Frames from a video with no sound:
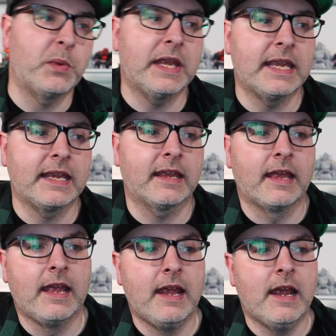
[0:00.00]
being
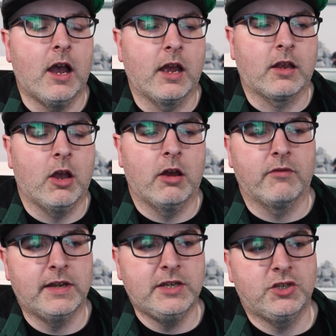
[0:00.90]
I can't
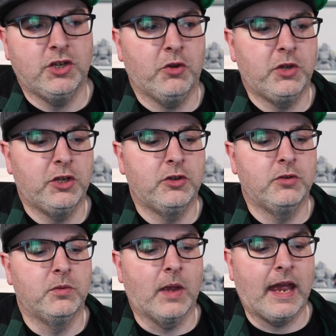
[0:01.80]
really show
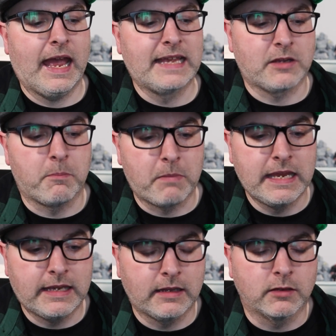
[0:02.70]
you as I'm
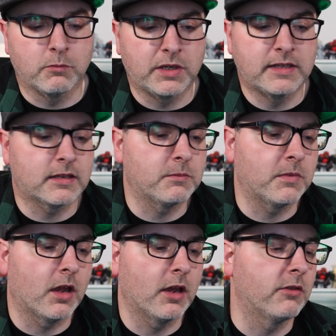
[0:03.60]
making them because I'm
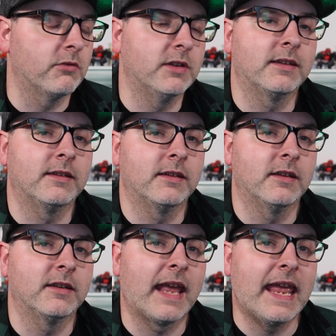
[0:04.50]
either
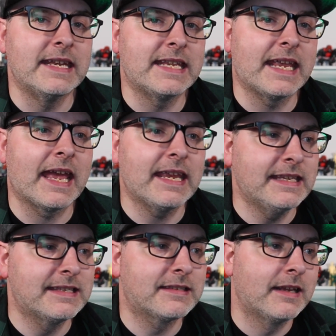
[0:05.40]
under
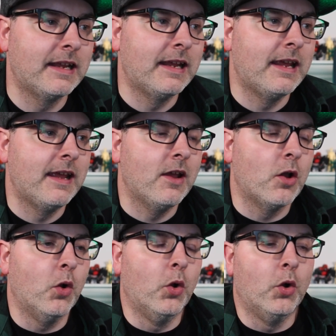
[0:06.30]
NDAs,
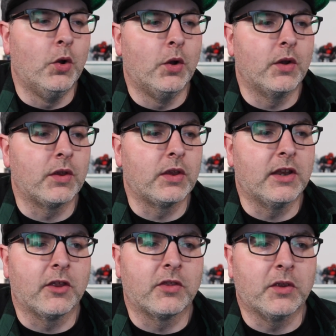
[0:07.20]
or, you
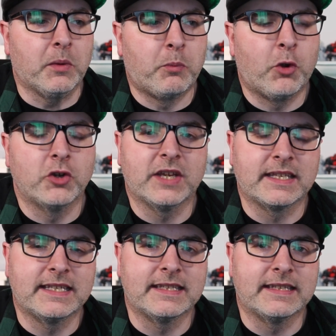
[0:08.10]
know, the
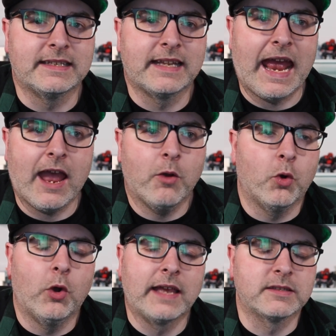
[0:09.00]
project isn't out
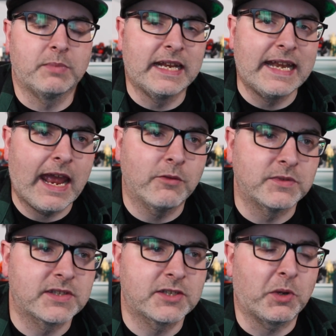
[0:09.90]
or hasn't been
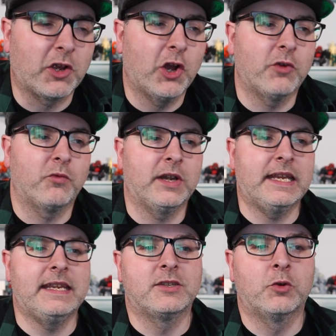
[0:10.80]
announced. So I can't
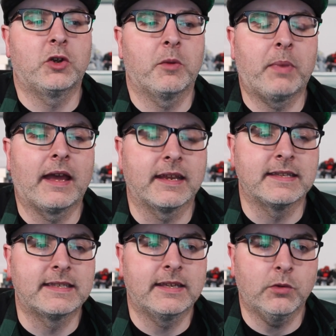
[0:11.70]
really talk about it
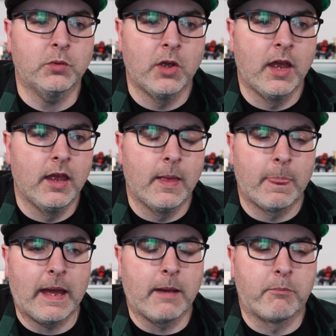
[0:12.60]
until
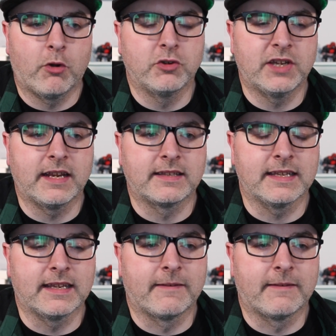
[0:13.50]
that project